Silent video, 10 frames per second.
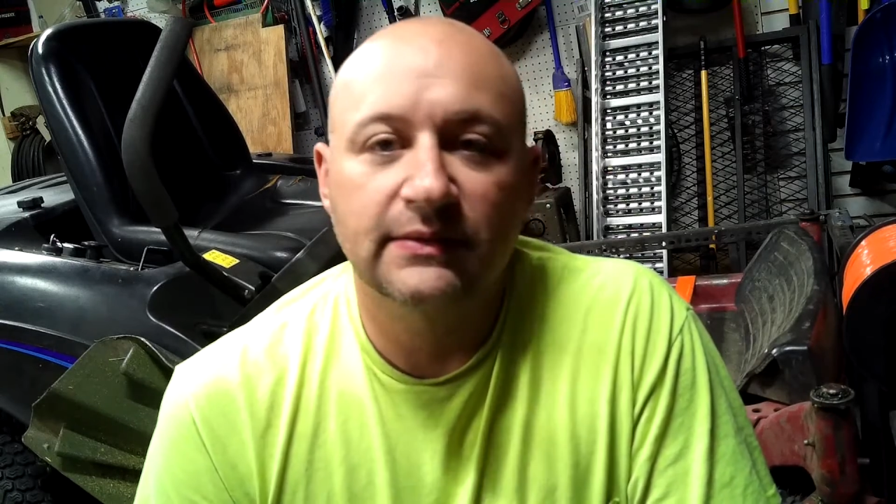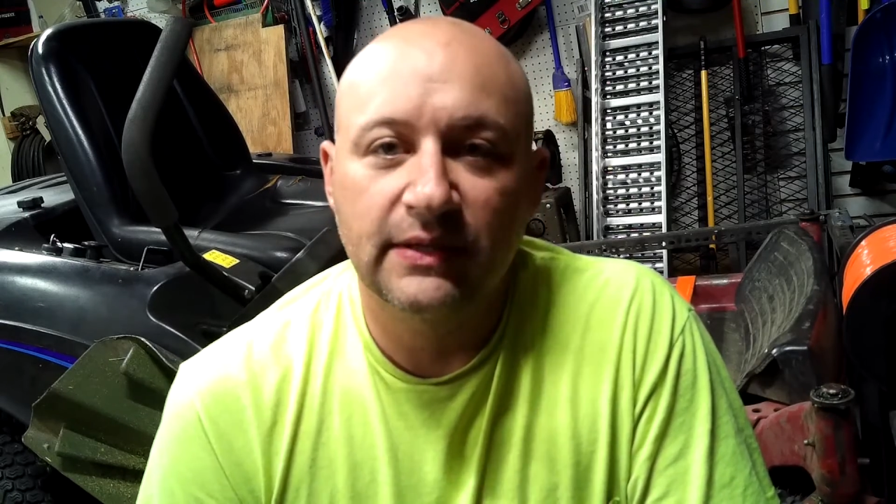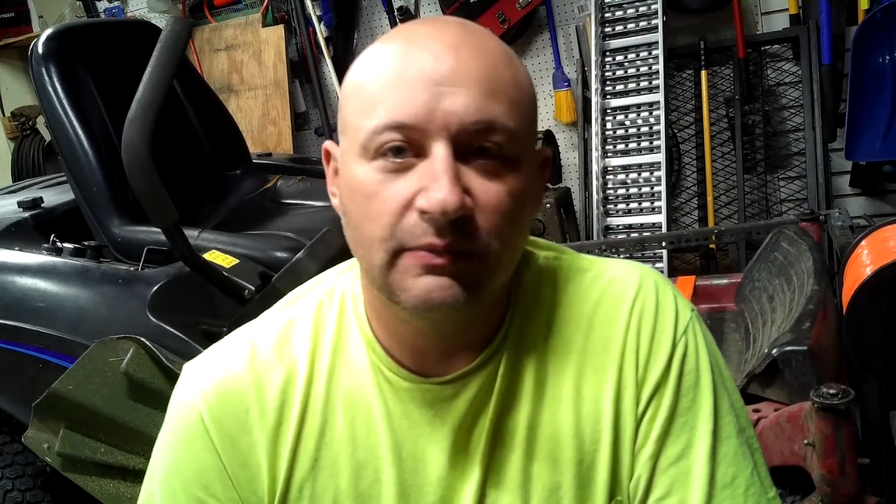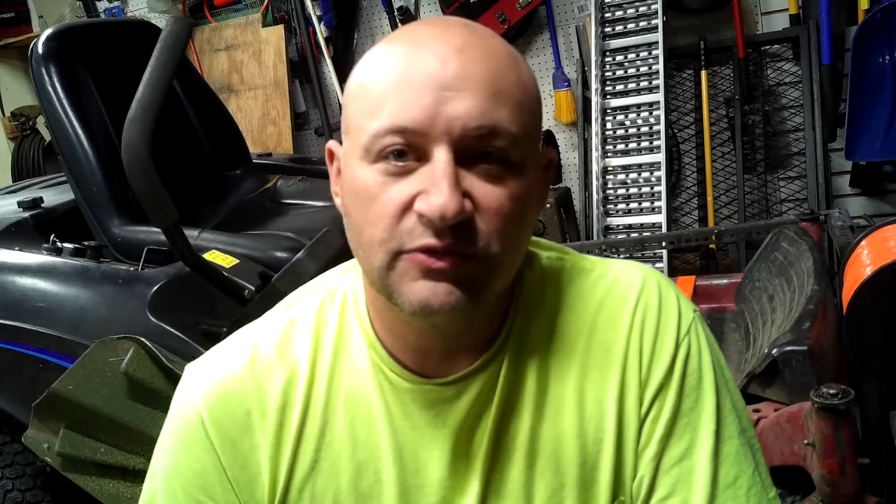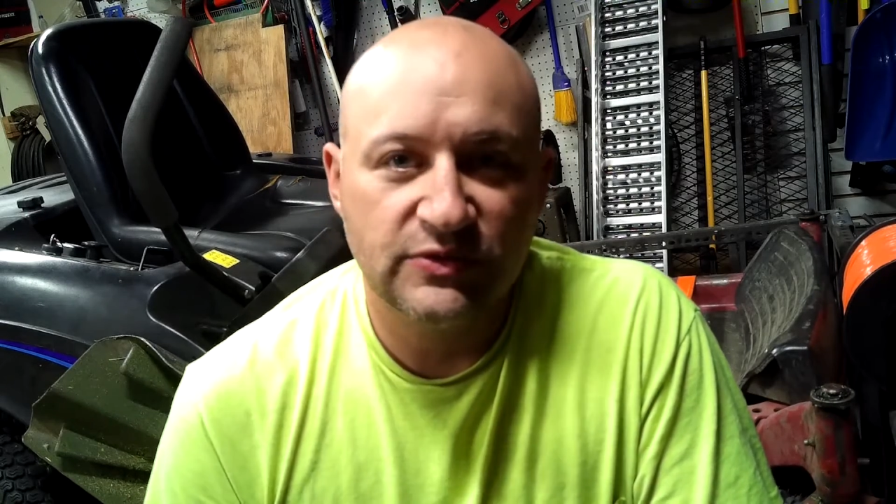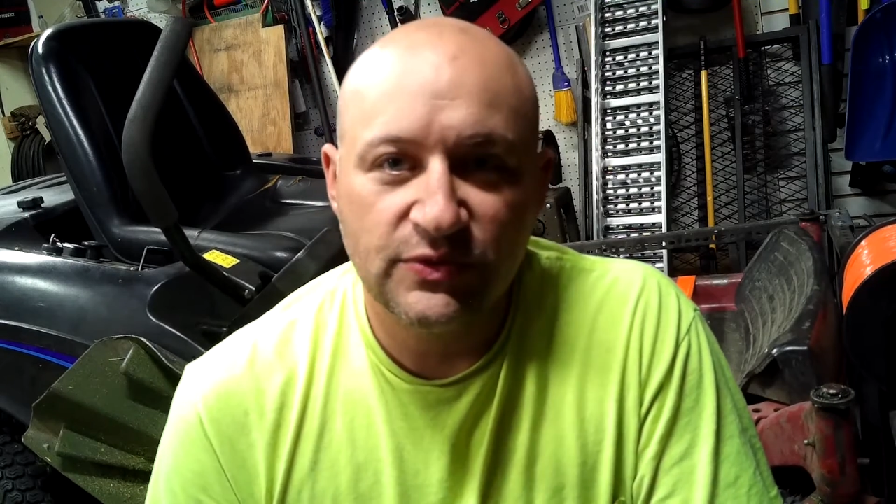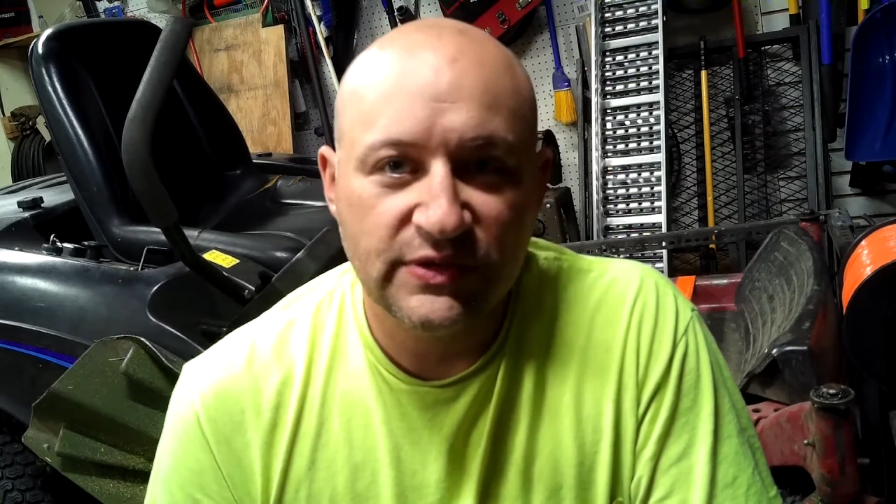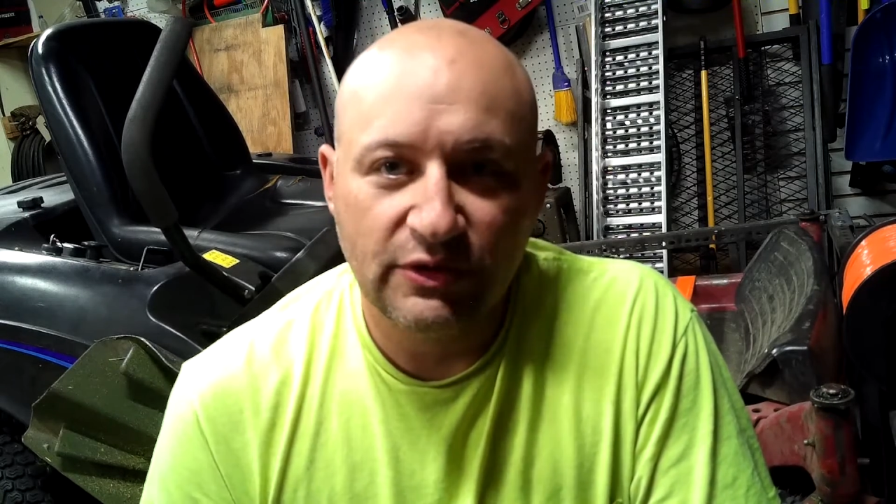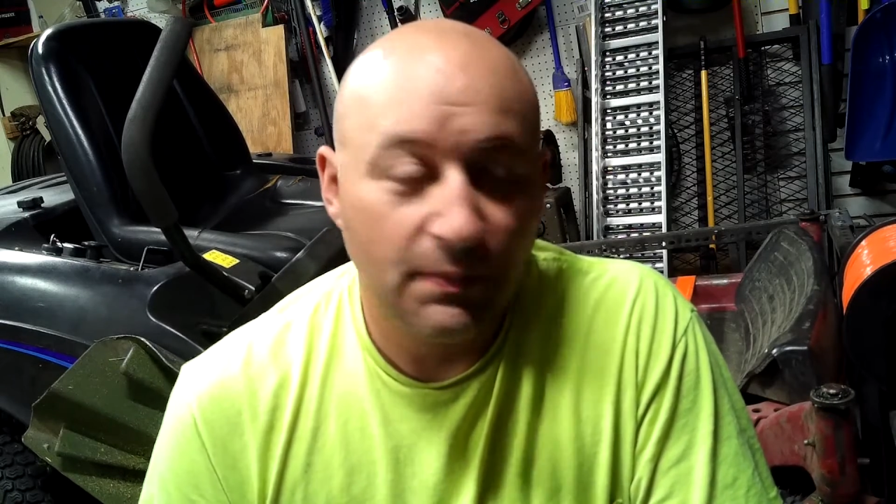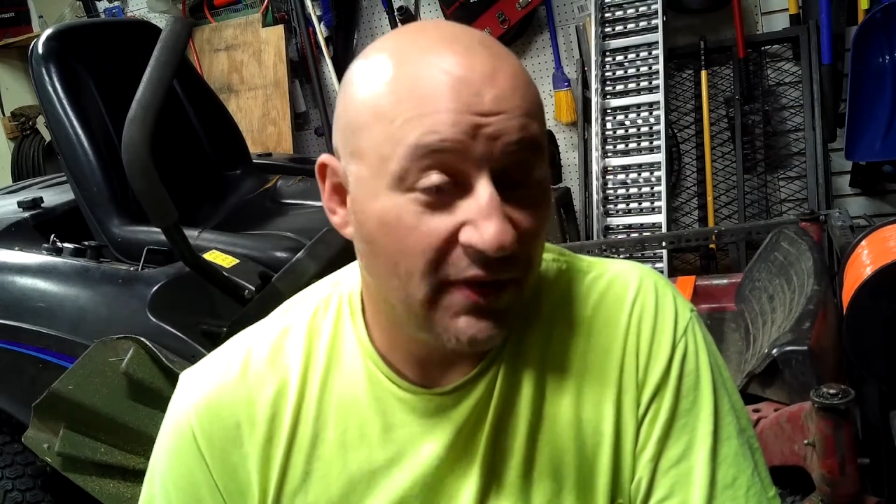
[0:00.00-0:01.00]
As soon as
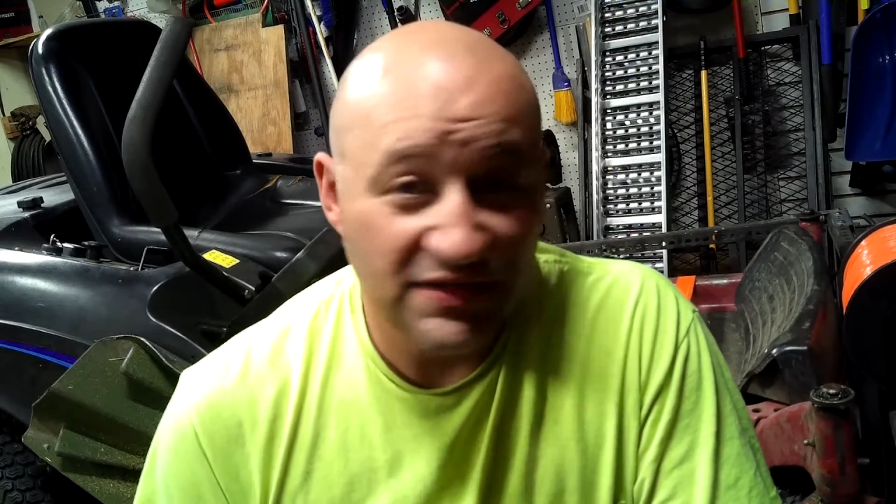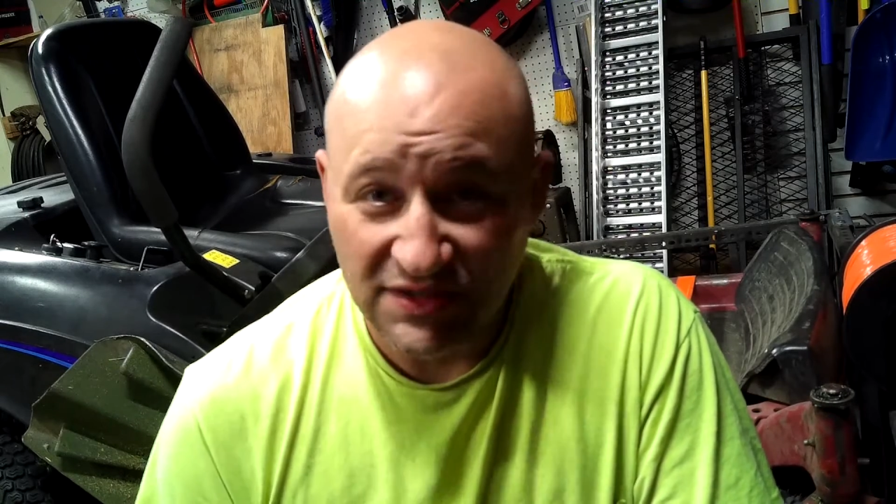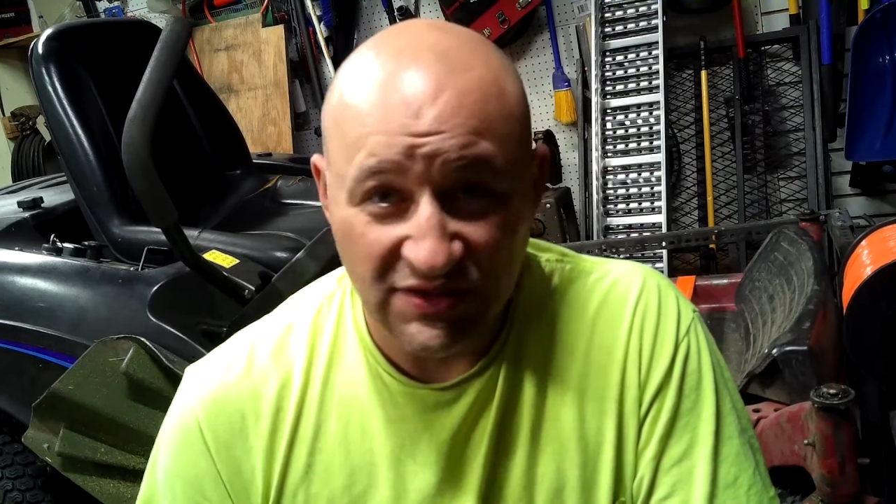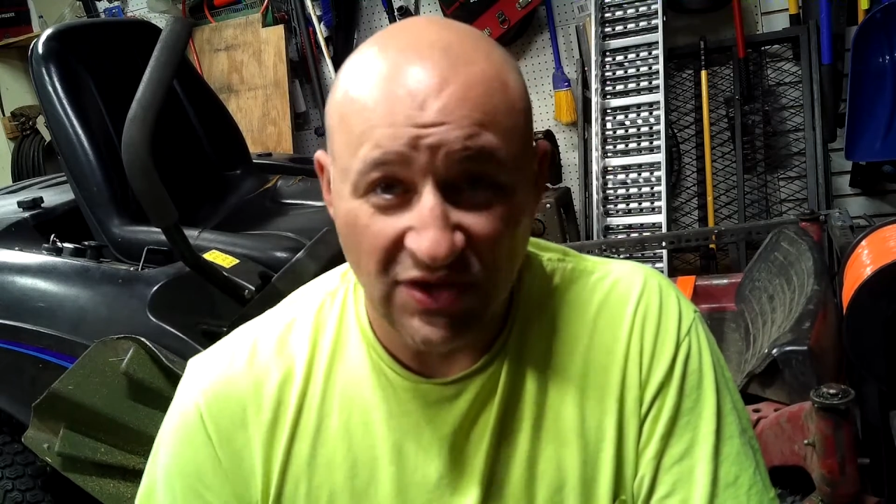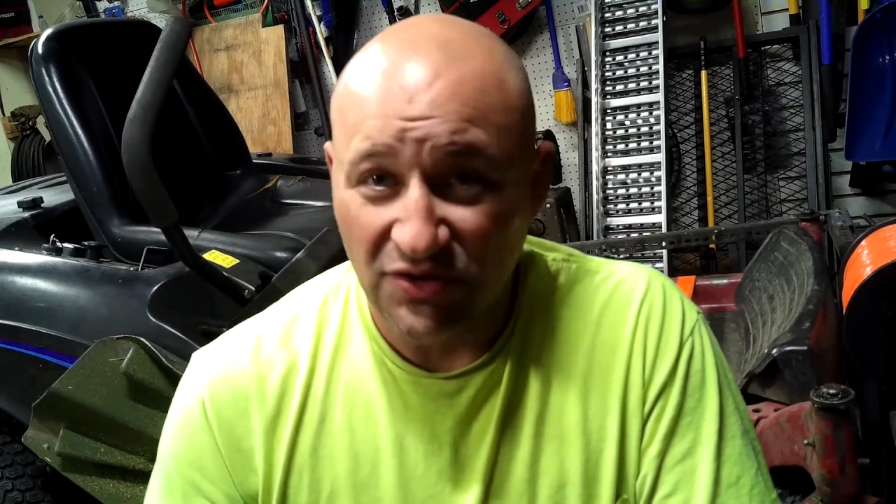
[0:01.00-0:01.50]
I replaced the starter,